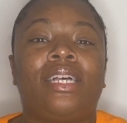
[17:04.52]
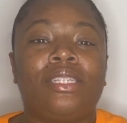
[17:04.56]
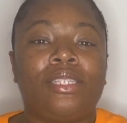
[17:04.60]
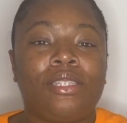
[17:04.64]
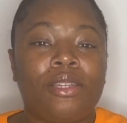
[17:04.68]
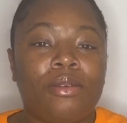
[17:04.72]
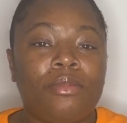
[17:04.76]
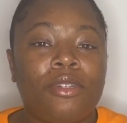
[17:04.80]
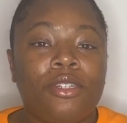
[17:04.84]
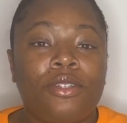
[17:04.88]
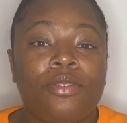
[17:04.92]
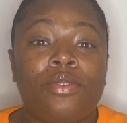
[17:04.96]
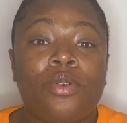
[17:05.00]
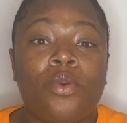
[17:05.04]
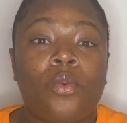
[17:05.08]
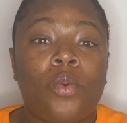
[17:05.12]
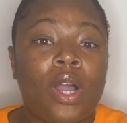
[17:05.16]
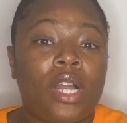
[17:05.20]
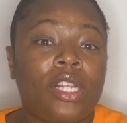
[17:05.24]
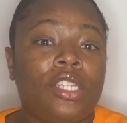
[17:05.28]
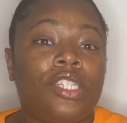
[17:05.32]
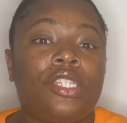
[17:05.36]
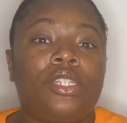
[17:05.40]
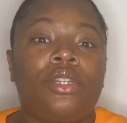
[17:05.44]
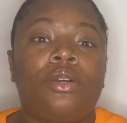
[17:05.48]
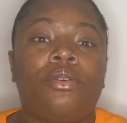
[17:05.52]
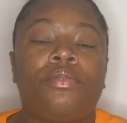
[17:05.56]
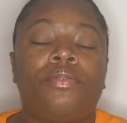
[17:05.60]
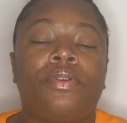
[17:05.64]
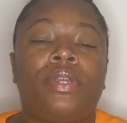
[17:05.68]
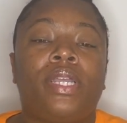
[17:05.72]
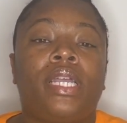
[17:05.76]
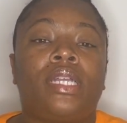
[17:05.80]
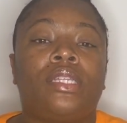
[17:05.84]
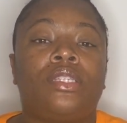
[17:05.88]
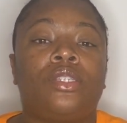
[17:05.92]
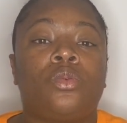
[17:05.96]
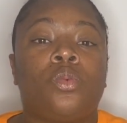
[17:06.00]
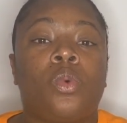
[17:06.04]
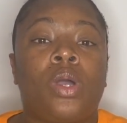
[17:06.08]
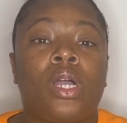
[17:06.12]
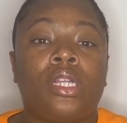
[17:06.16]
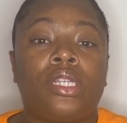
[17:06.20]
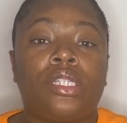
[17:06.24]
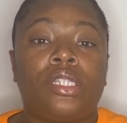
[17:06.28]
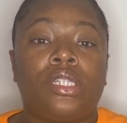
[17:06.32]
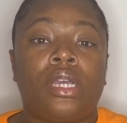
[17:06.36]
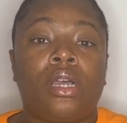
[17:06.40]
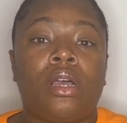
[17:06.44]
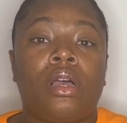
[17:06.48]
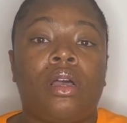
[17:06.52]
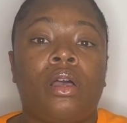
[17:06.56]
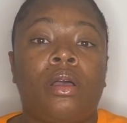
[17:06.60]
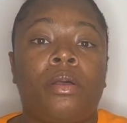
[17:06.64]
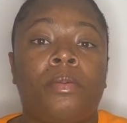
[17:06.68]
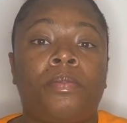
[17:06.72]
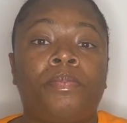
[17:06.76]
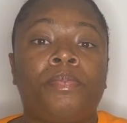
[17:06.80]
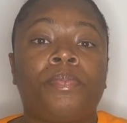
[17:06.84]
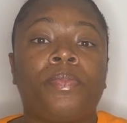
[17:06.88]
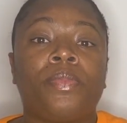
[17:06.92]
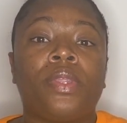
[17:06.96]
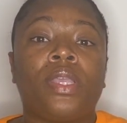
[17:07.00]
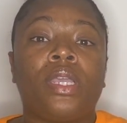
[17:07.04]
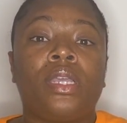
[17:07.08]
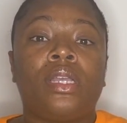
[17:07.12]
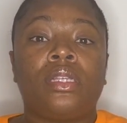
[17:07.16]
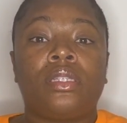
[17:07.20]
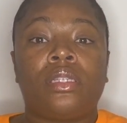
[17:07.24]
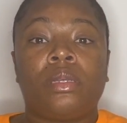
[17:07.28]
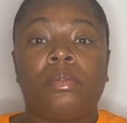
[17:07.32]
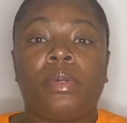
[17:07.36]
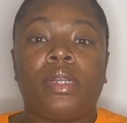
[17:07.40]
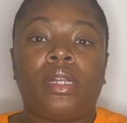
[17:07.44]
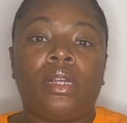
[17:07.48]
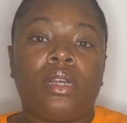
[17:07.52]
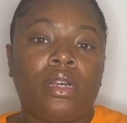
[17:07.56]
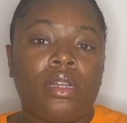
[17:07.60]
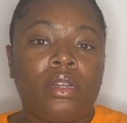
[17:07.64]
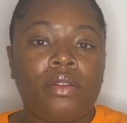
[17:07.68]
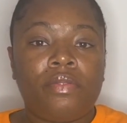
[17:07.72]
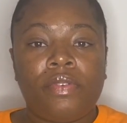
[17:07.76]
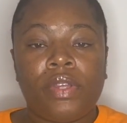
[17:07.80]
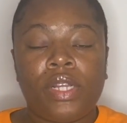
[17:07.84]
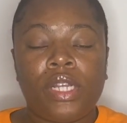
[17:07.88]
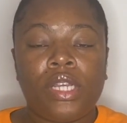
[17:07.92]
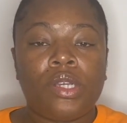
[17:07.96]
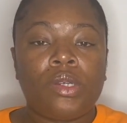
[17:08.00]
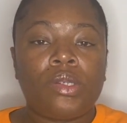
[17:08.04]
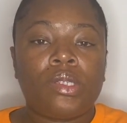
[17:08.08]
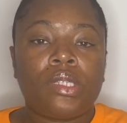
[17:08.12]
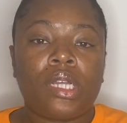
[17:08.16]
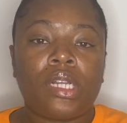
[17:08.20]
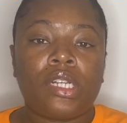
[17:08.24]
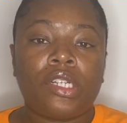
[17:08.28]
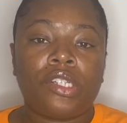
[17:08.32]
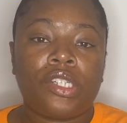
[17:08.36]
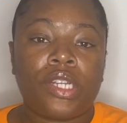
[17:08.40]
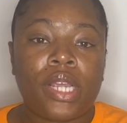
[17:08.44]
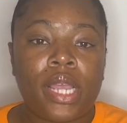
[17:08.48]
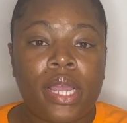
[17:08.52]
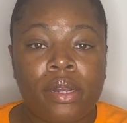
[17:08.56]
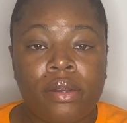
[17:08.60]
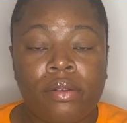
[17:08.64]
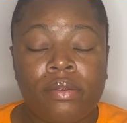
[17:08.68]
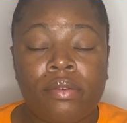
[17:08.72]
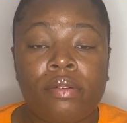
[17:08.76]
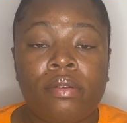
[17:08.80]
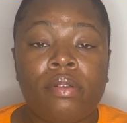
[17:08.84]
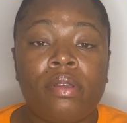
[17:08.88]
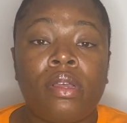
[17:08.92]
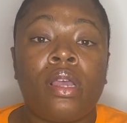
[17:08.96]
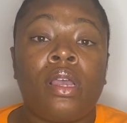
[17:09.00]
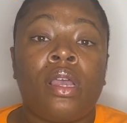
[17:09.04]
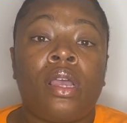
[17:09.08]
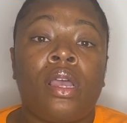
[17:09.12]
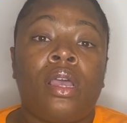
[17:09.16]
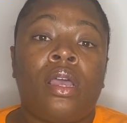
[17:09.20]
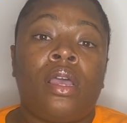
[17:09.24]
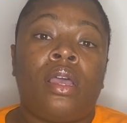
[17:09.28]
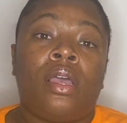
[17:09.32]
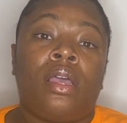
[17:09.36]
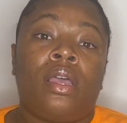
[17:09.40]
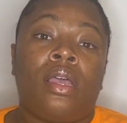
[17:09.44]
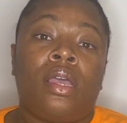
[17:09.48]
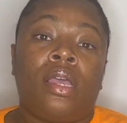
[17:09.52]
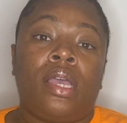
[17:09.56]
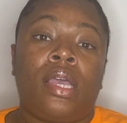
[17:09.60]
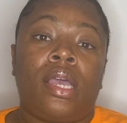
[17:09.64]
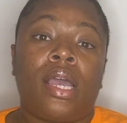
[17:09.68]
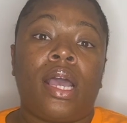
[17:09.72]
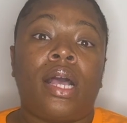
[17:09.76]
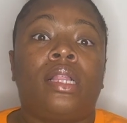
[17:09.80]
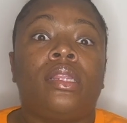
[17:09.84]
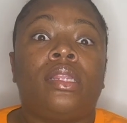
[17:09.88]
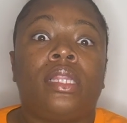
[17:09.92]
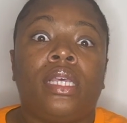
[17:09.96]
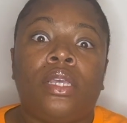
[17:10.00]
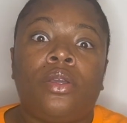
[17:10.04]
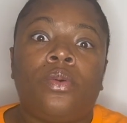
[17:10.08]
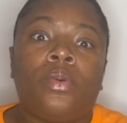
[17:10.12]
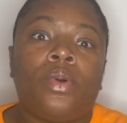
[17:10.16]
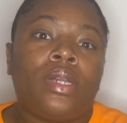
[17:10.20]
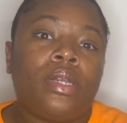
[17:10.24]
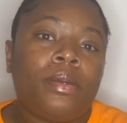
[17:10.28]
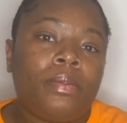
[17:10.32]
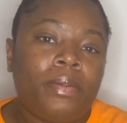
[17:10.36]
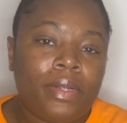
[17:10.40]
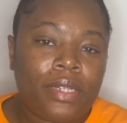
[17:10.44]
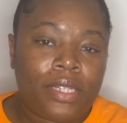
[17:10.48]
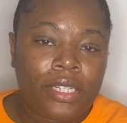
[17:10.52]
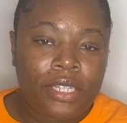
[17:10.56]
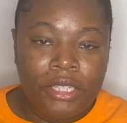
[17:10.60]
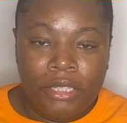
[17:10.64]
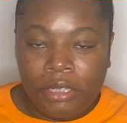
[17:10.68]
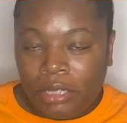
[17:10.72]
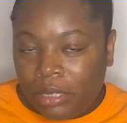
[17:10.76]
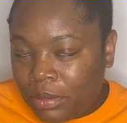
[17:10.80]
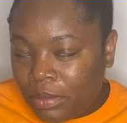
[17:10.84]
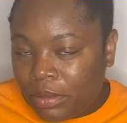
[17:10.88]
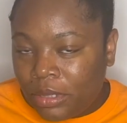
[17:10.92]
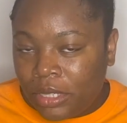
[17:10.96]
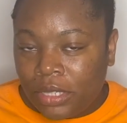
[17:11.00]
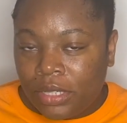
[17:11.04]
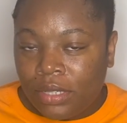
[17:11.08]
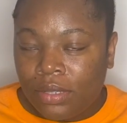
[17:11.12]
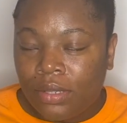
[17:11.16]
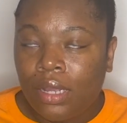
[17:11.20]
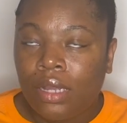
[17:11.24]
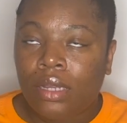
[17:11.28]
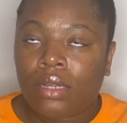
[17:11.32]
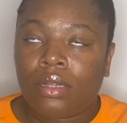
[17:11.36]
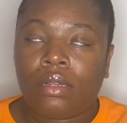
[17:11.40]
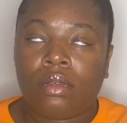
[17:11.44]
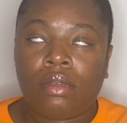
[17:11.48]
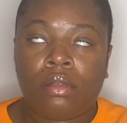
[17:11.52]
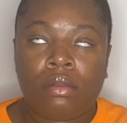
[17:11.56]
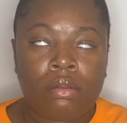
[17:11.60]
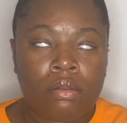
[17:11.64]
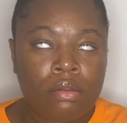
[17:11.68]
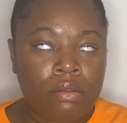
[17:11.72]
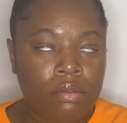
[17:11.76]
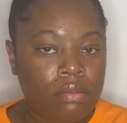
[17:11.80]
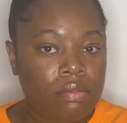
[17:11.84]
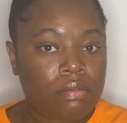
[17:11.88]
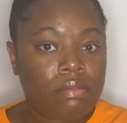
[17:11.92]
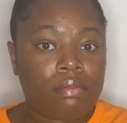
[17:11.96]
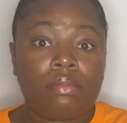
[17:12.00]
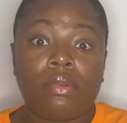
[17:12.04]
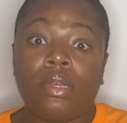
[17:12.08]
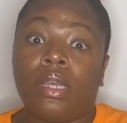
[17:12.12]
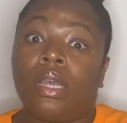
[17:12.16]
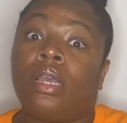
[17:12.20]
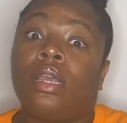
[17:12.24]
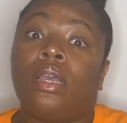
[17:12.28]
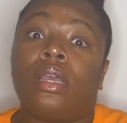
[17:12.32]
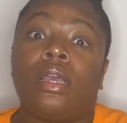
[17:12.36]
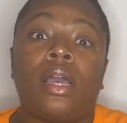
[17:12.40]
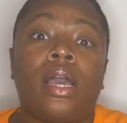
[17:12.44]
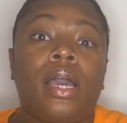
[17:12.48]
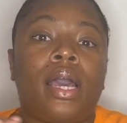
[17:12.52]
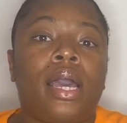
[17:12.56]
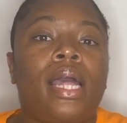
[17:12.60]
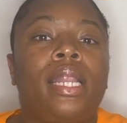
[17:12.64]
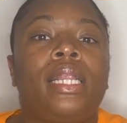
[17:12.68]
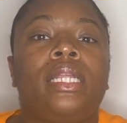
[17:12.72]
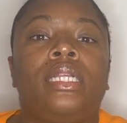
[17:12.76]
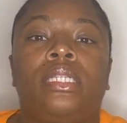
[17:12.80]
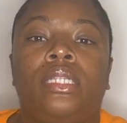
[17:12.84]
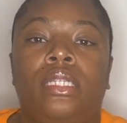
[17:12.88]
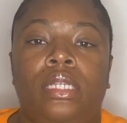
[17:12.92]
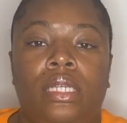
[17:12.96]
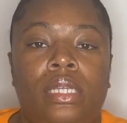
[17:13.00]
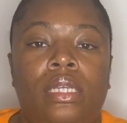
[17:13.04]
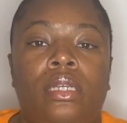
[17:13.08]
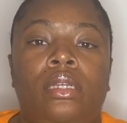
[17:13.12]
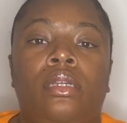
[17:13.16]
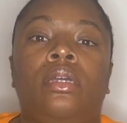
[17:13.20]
so much for watching. Don't forget to watch some of the other videos on the channel. I'll link one up in the description. I need to eat.